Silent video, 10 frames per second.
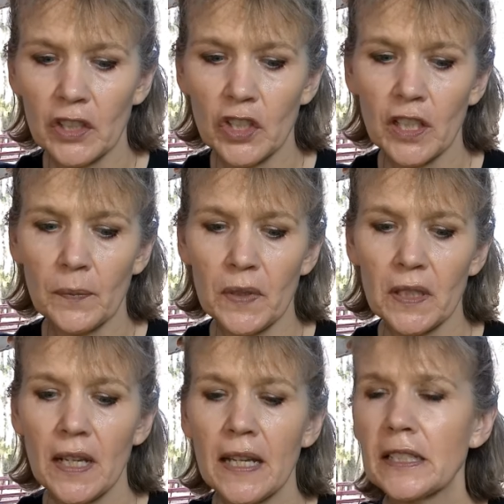ships
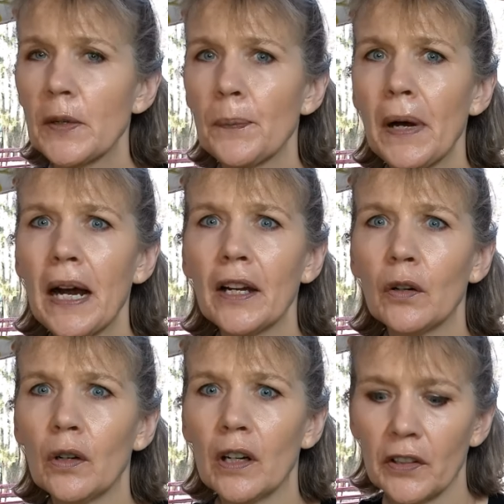to
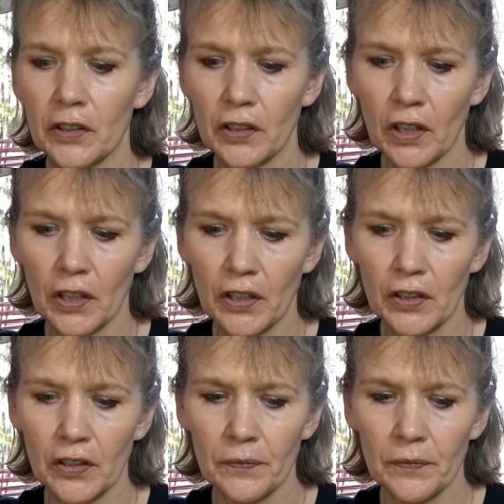pile on her hearth.